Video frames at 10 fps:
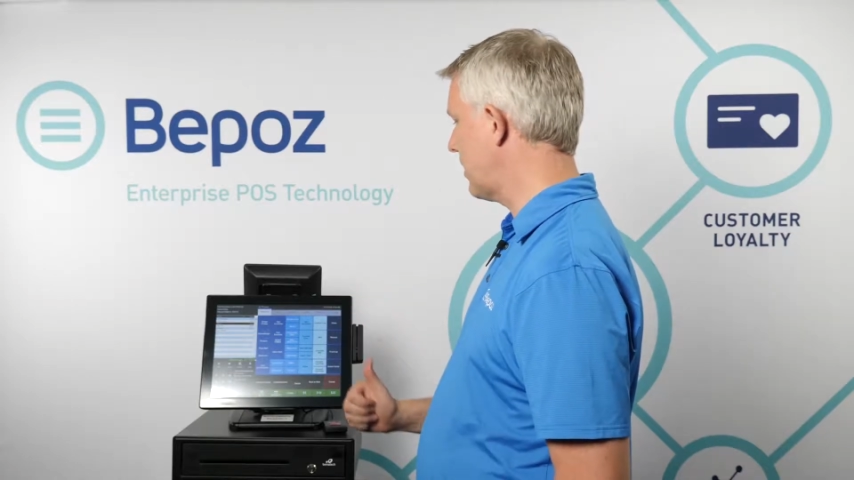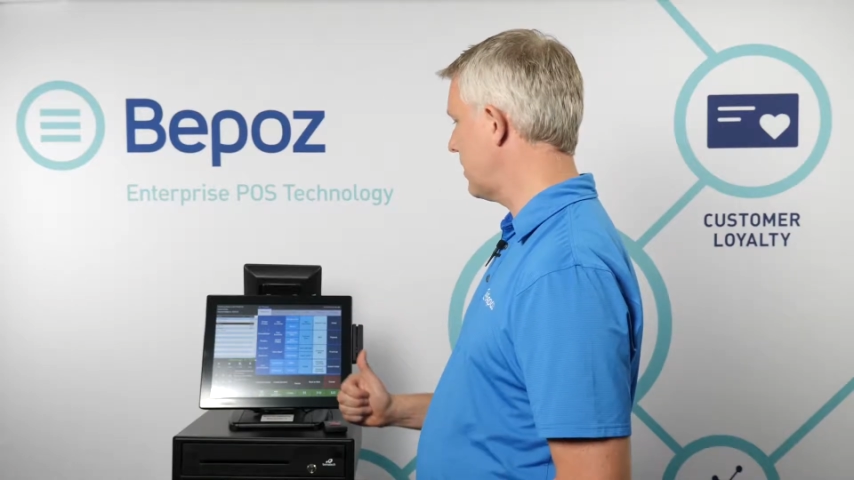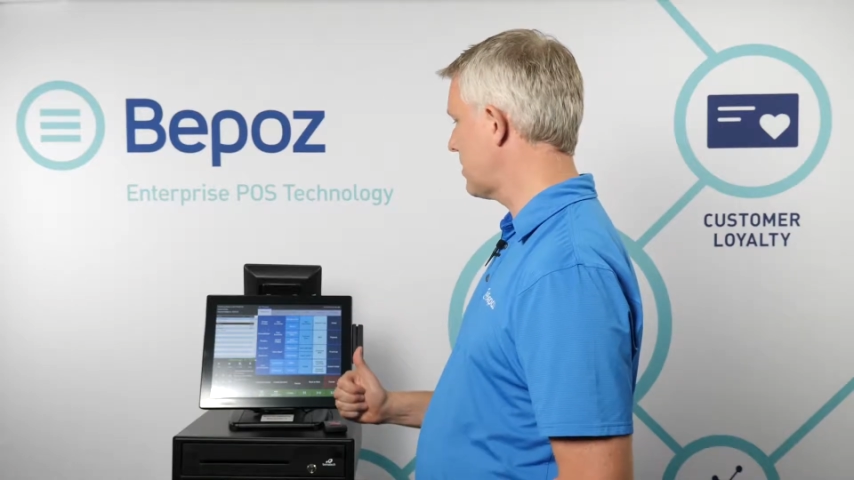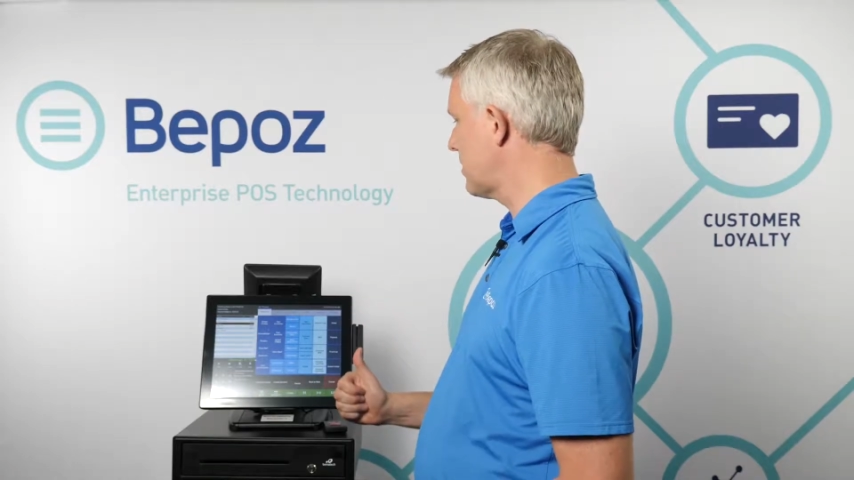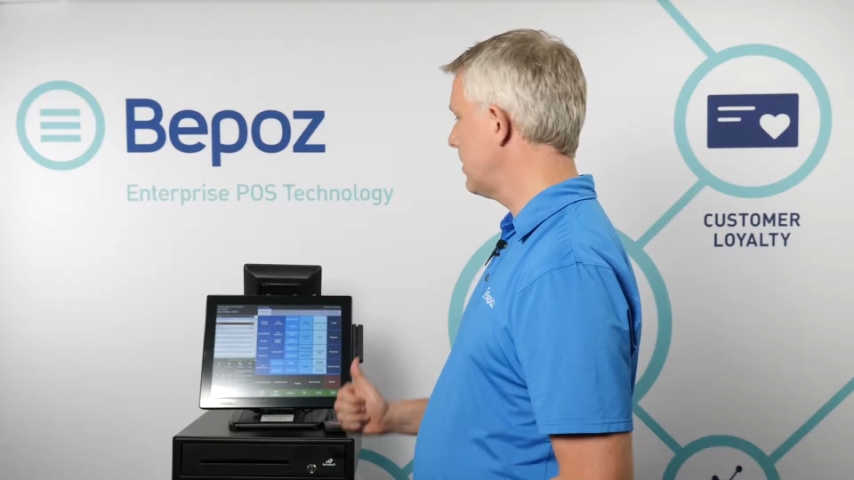
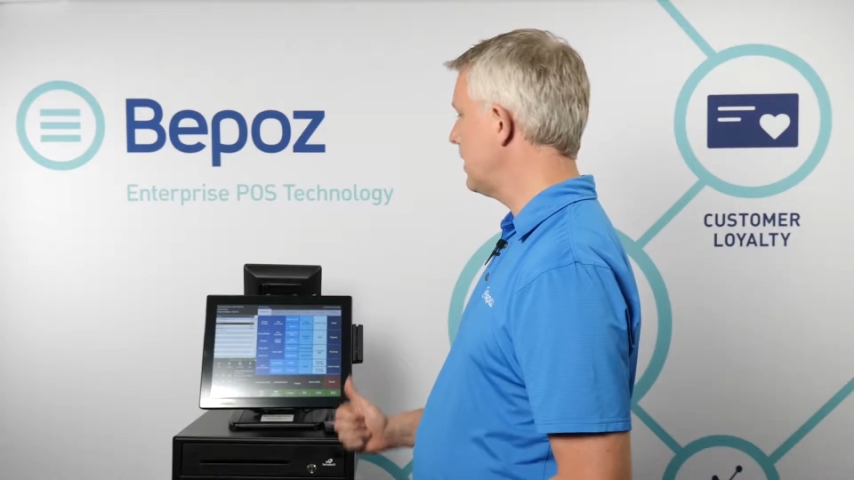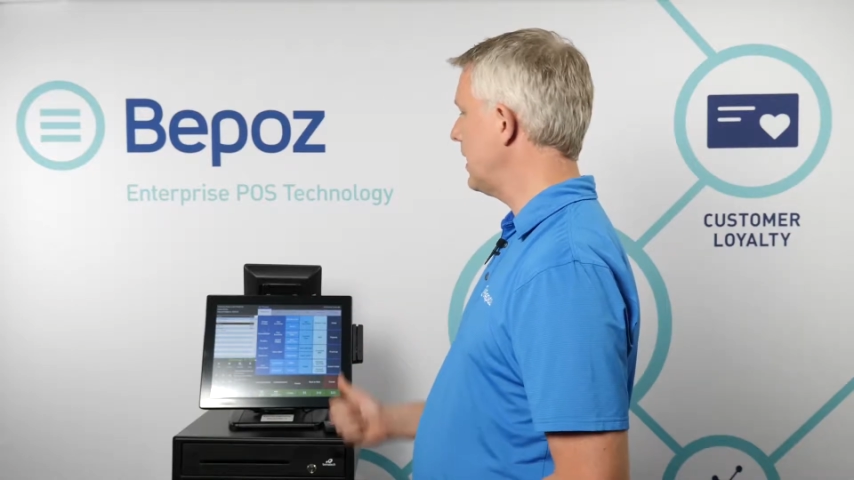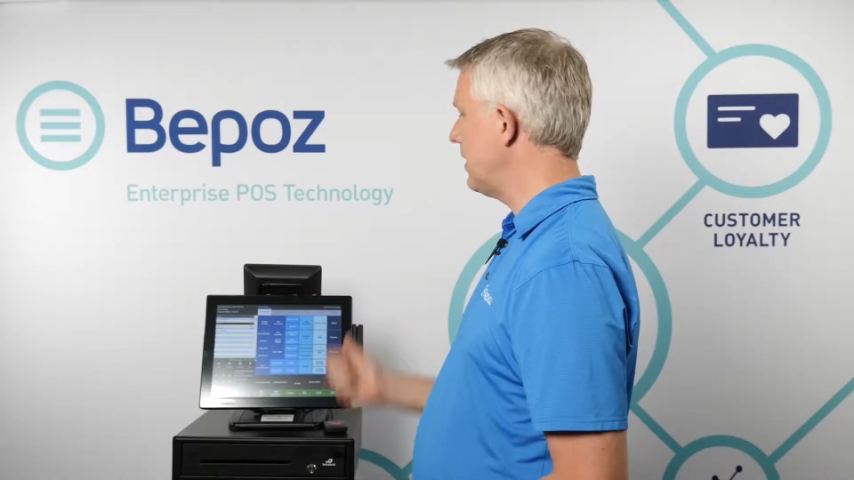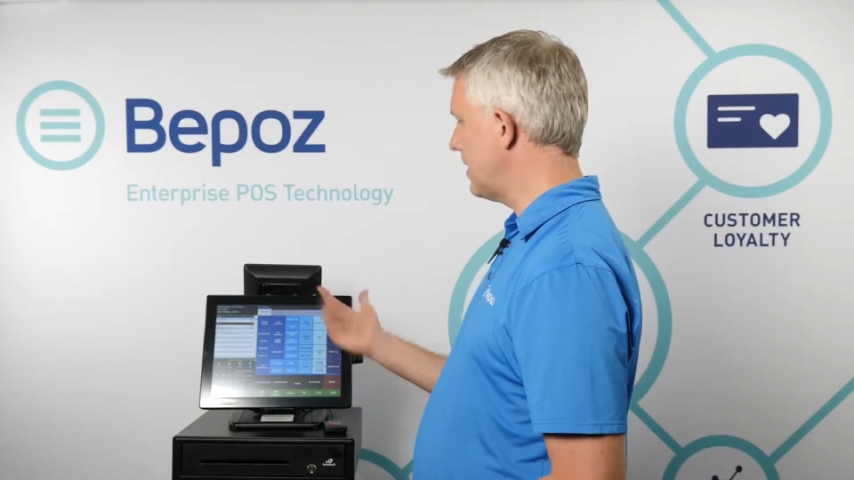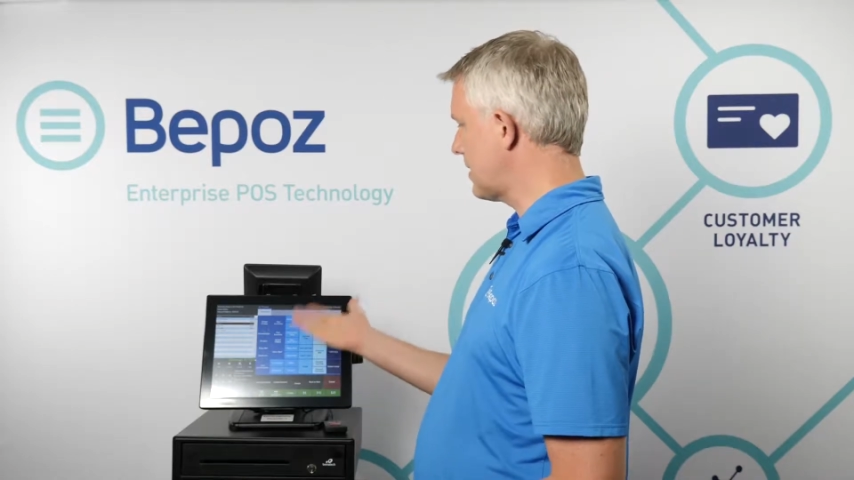this.
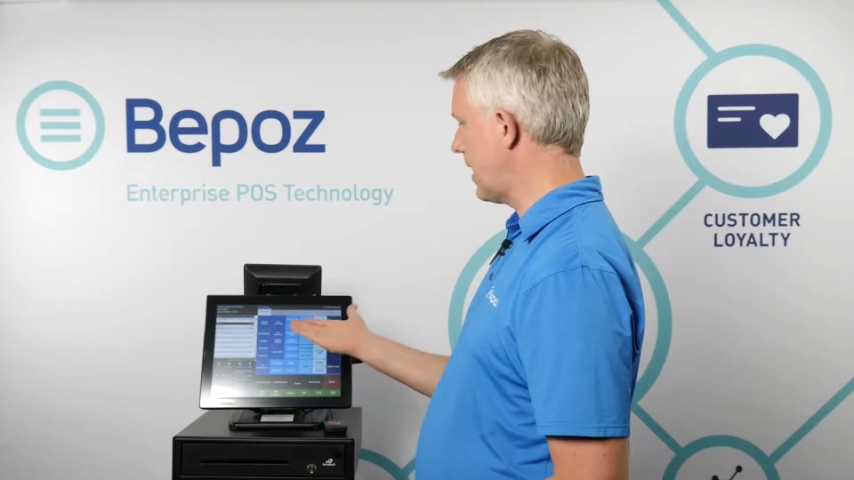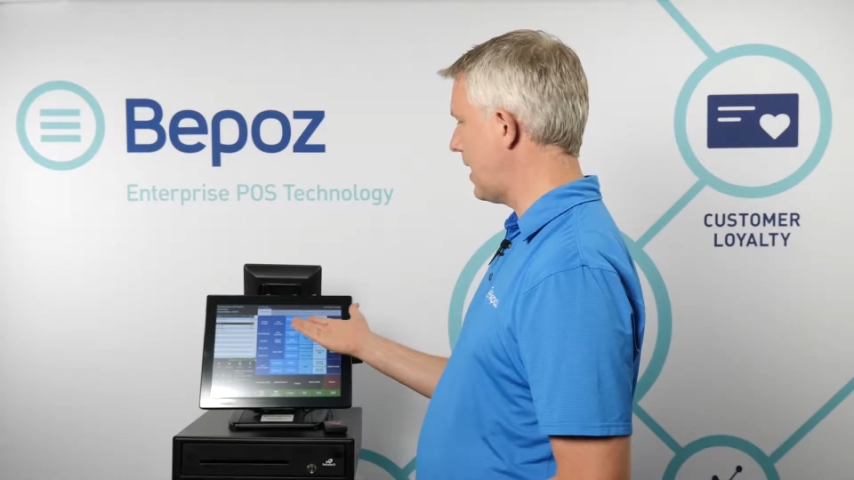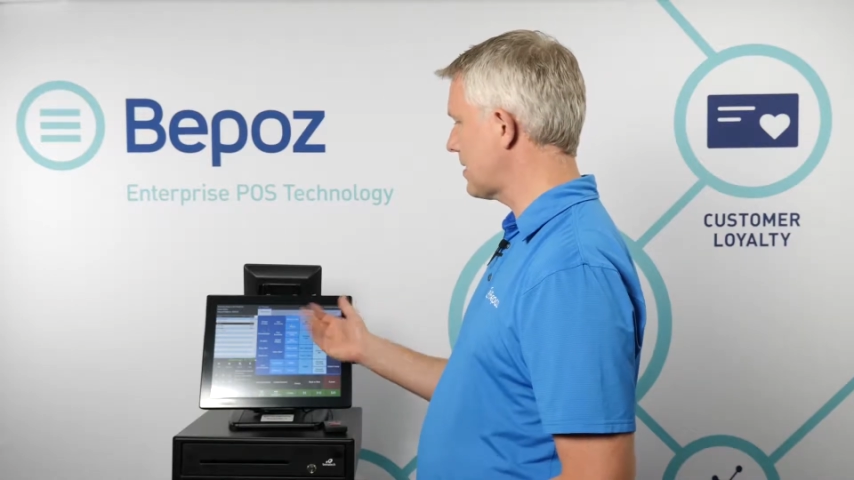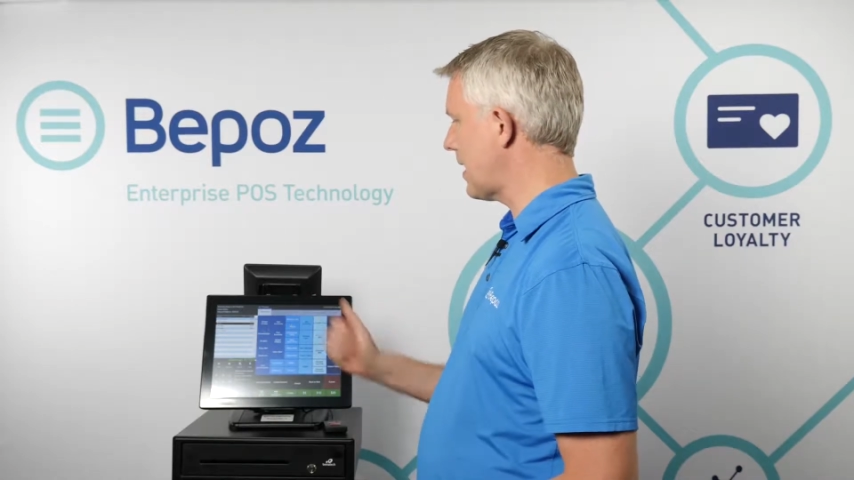In this case,